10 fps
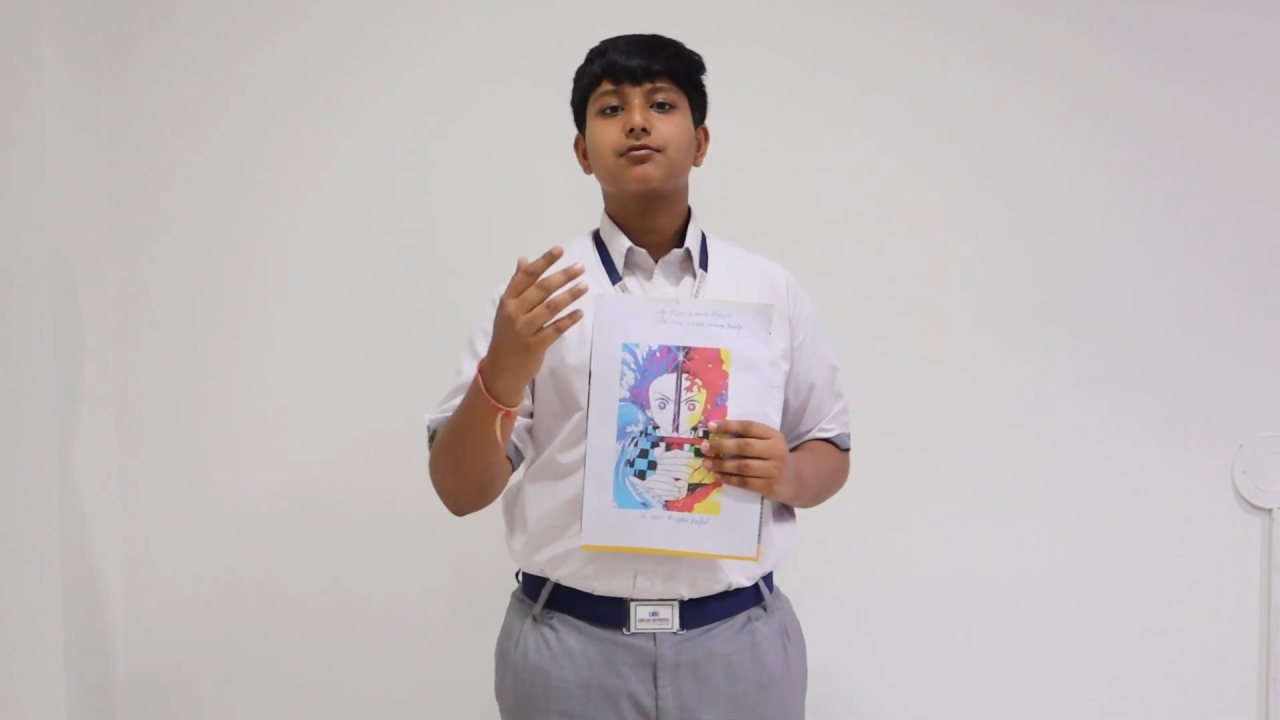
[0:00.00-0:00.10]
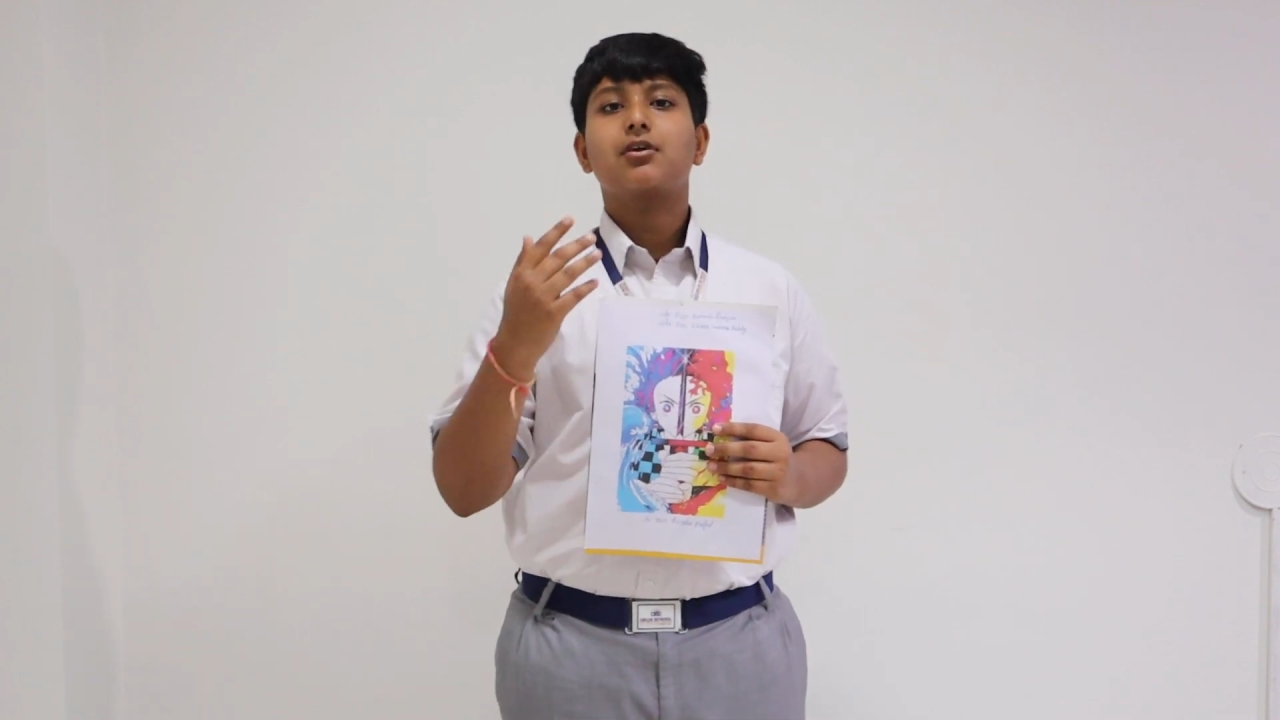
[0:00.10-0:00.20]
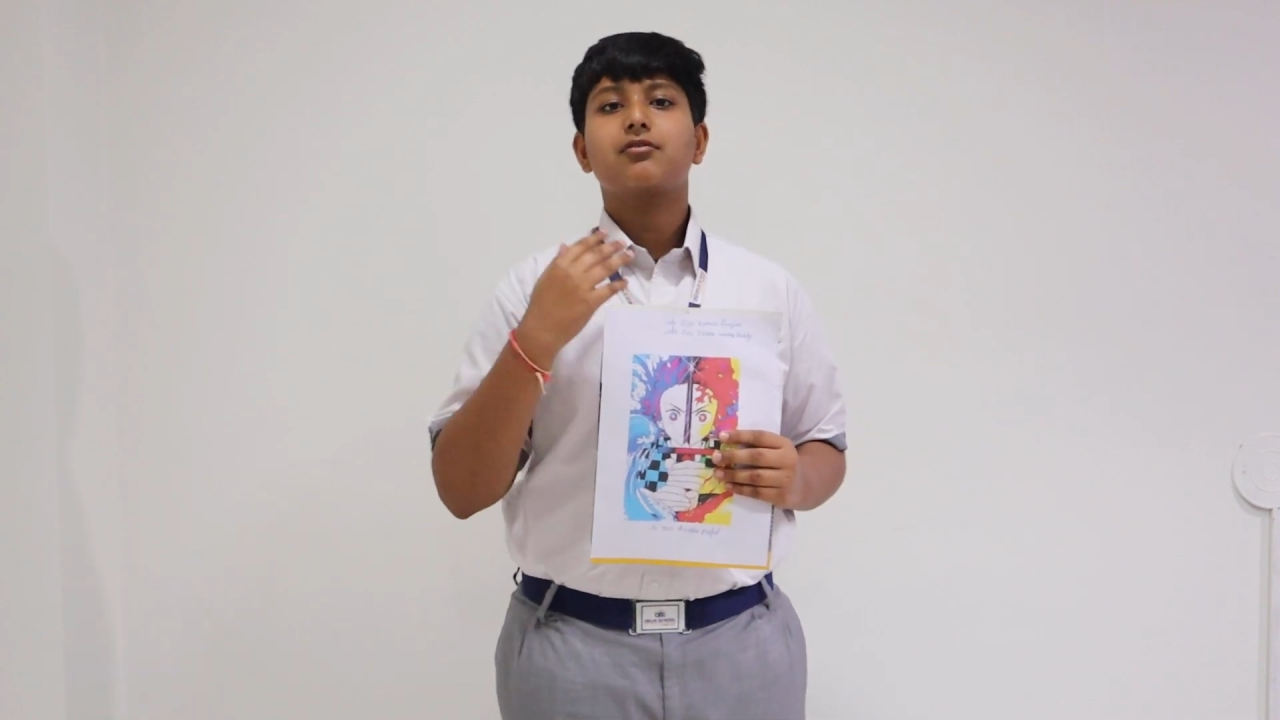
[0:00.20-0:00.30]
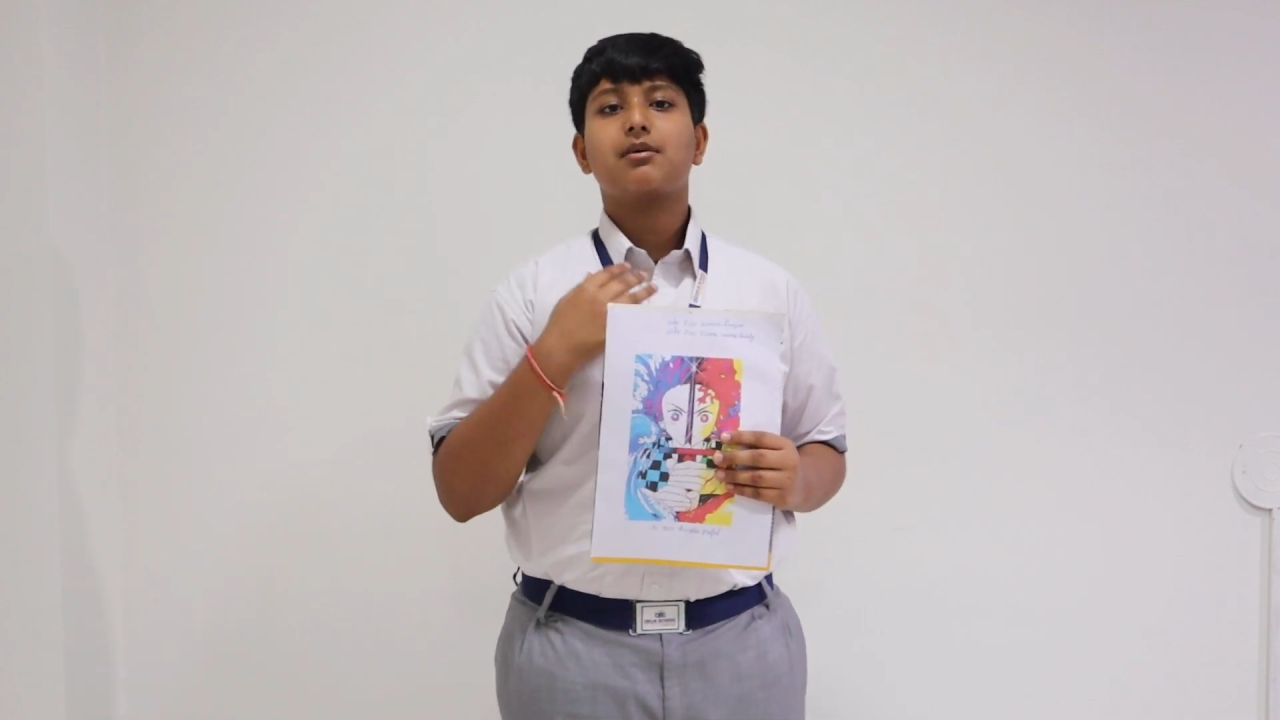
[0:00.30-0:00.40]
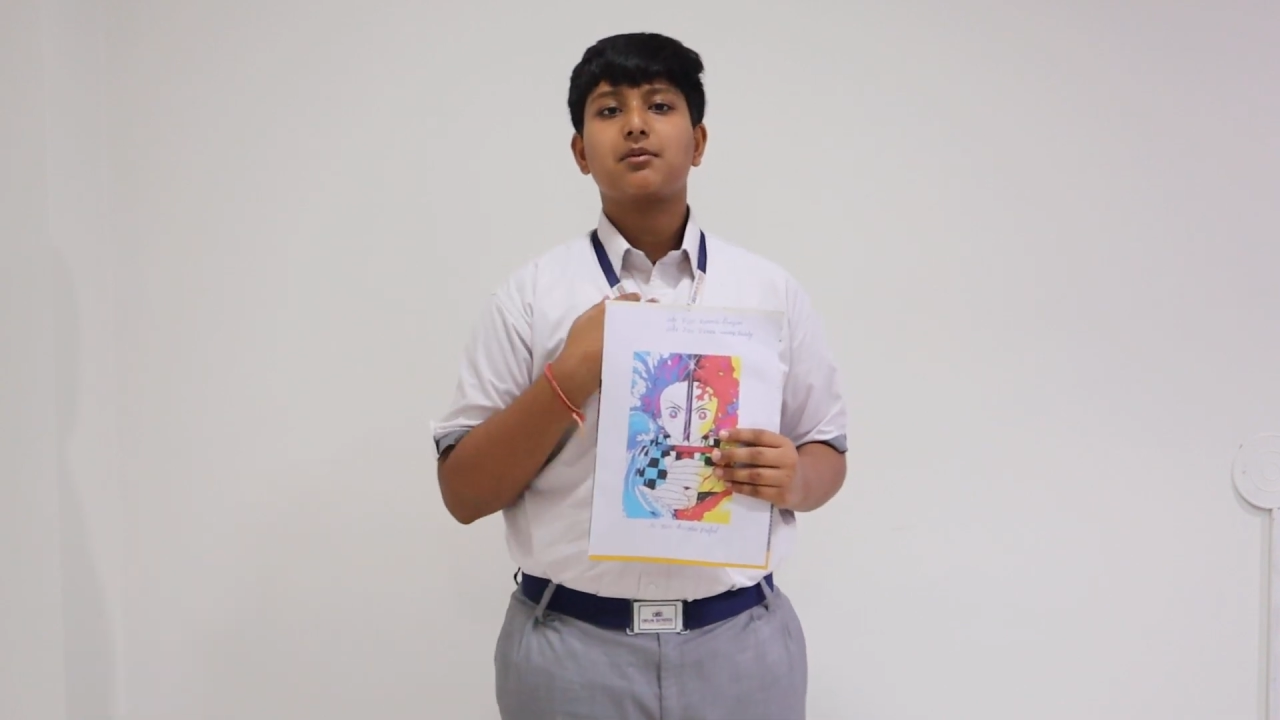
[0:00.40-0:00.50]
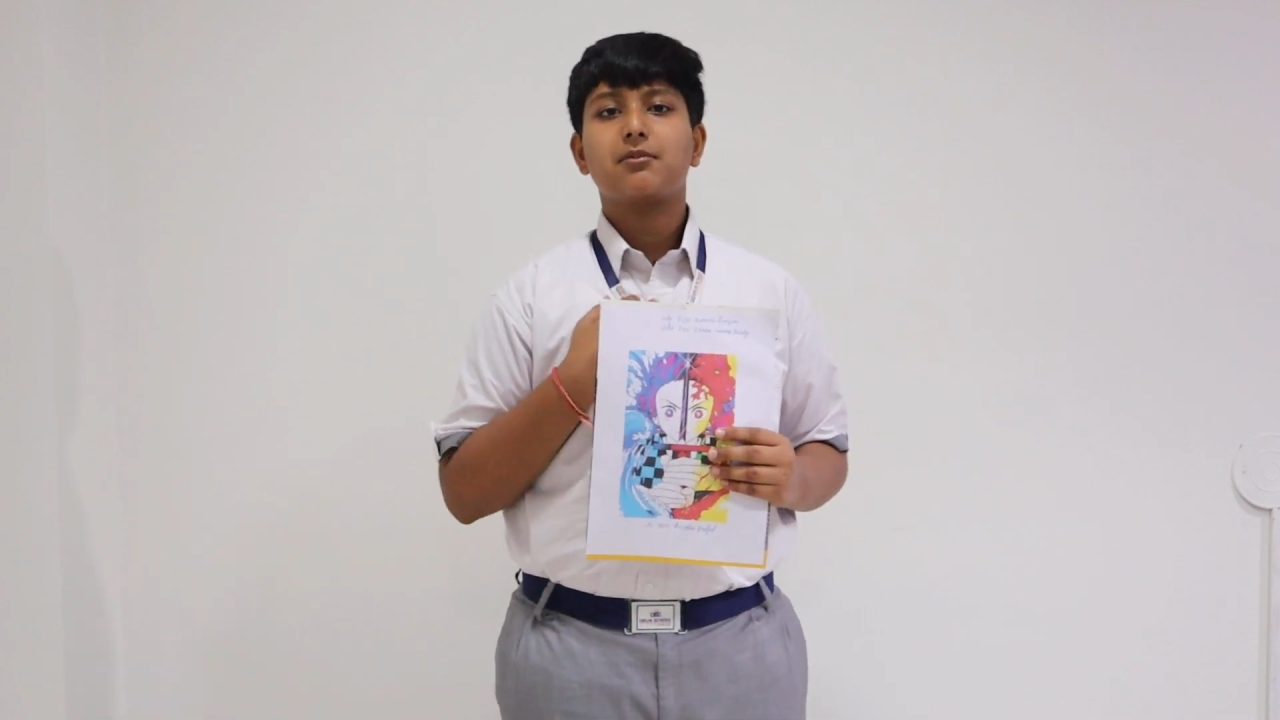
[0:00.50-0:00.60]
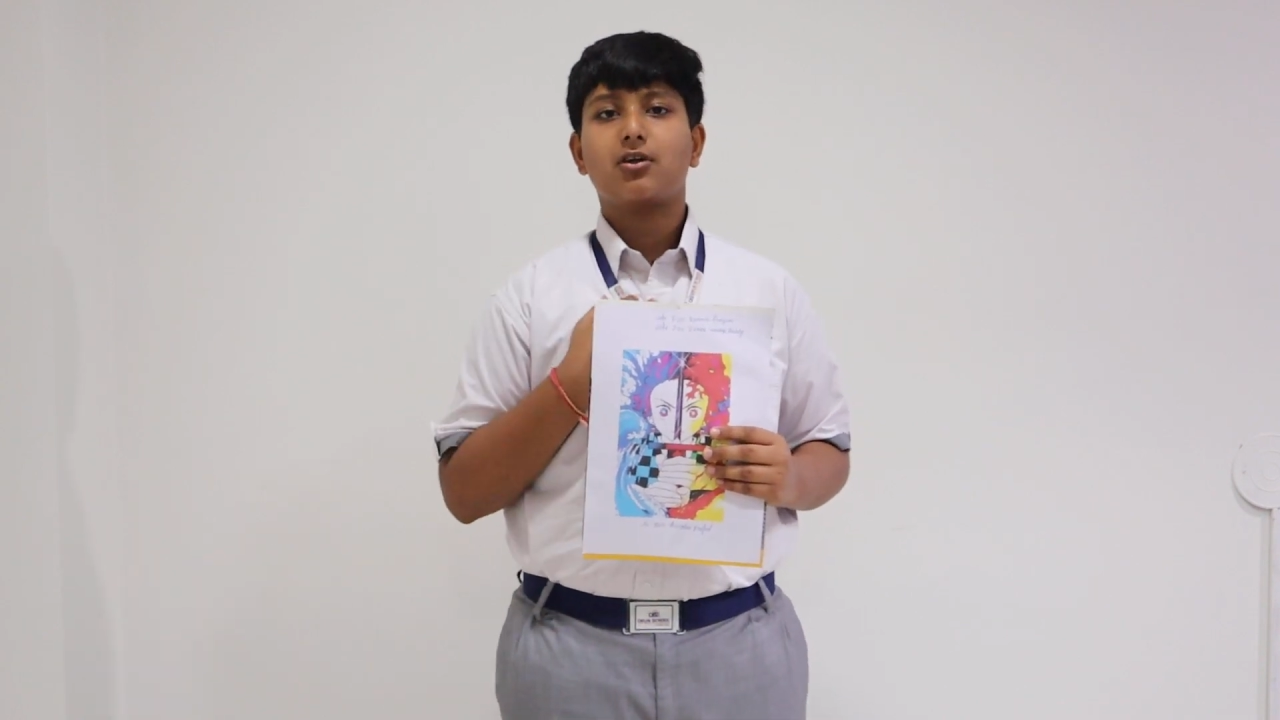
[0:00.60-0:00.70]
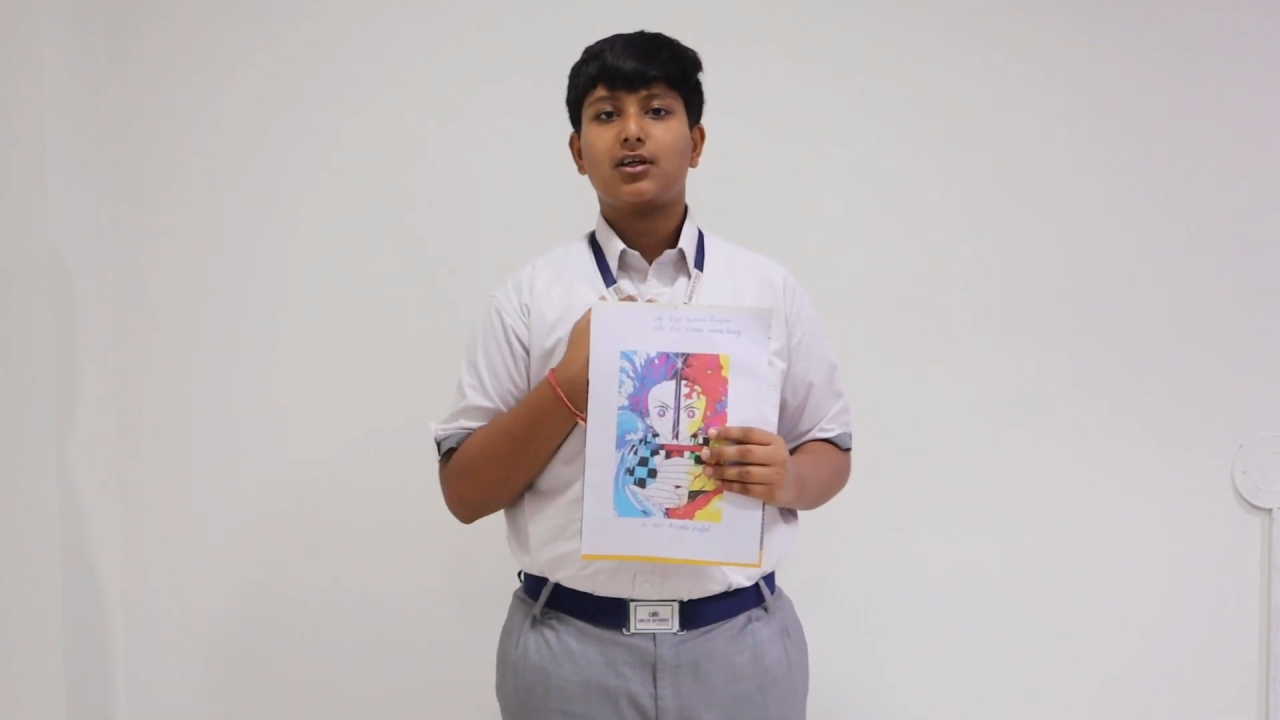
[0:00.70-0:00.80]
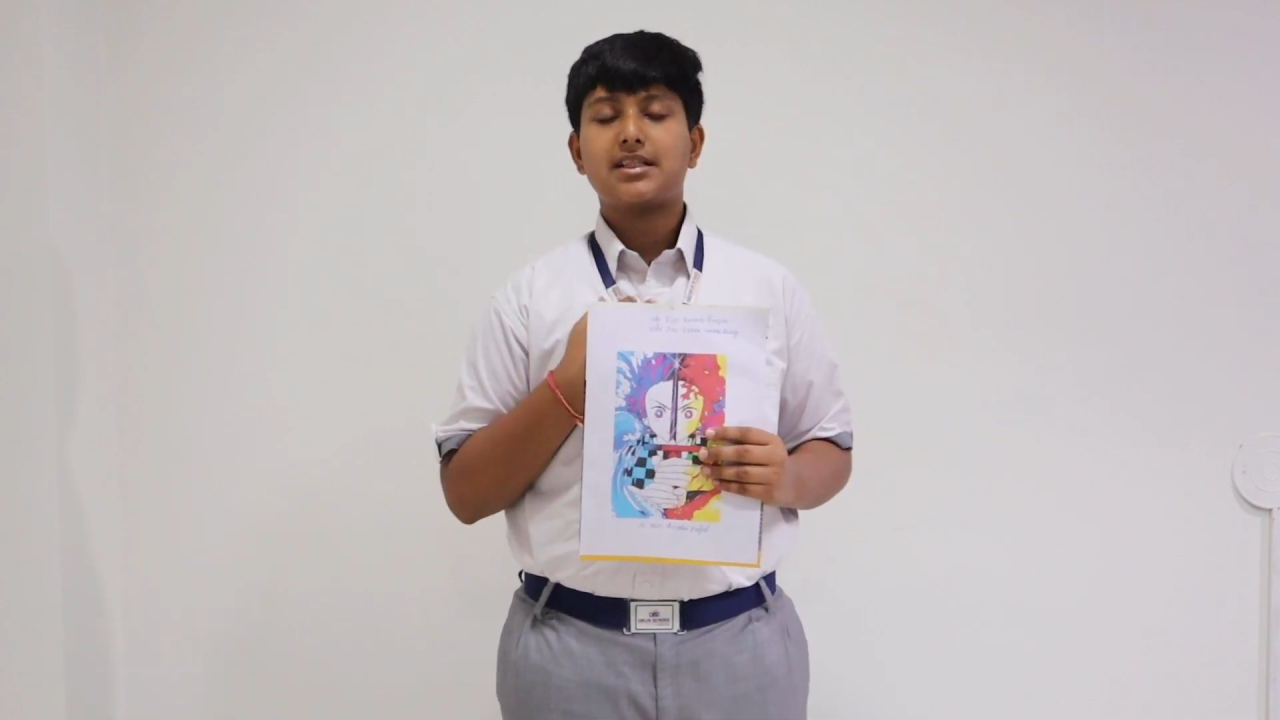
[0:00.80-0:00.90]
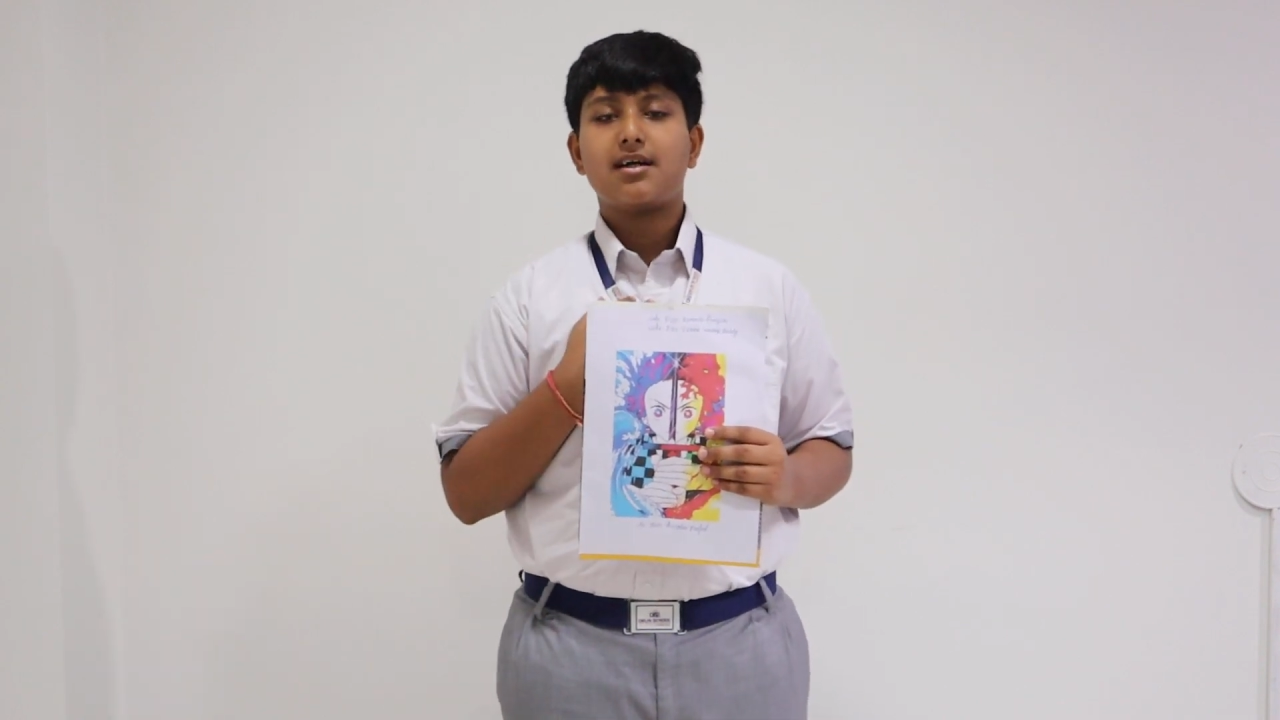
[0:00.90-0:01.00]
vote for me
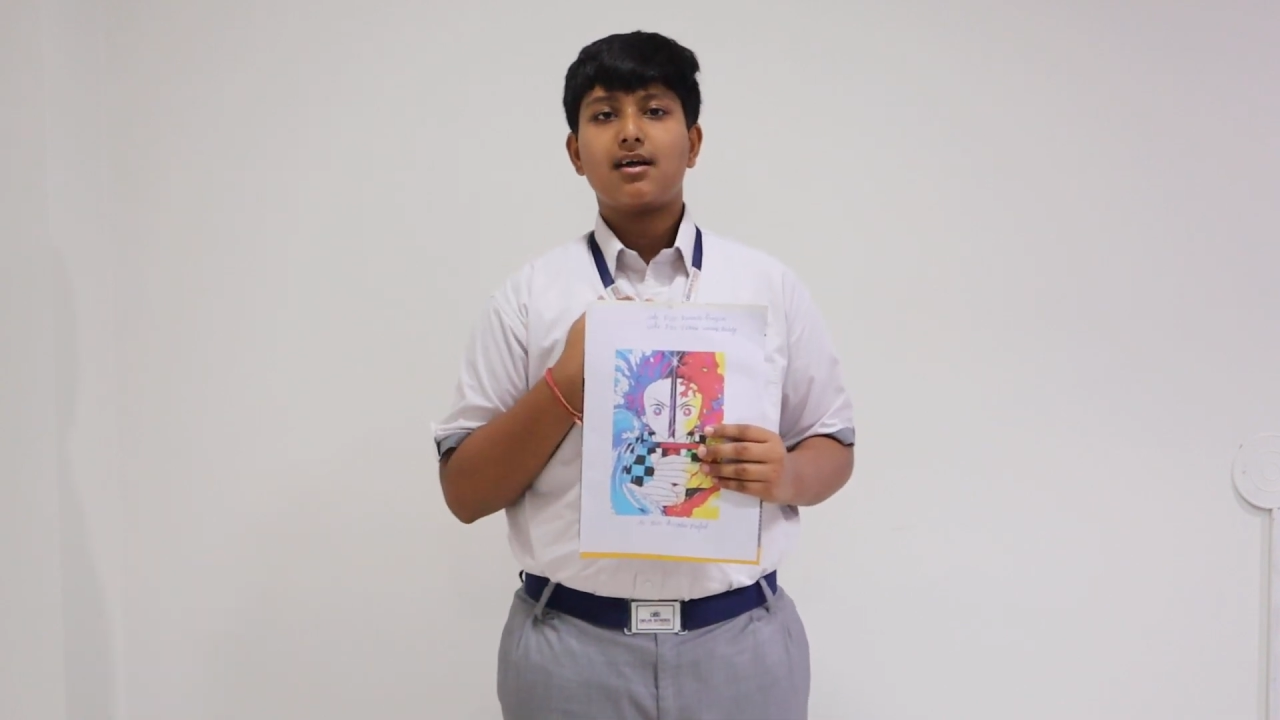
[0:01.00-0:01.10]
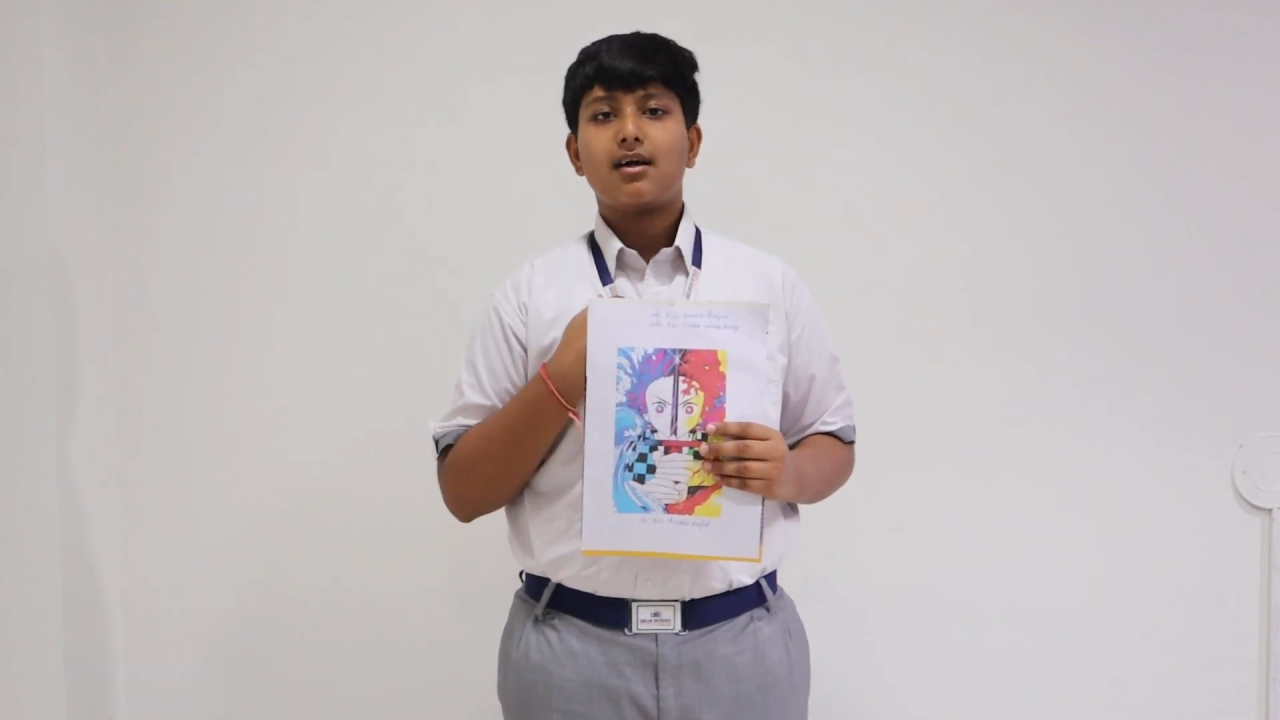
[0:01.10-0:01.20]
because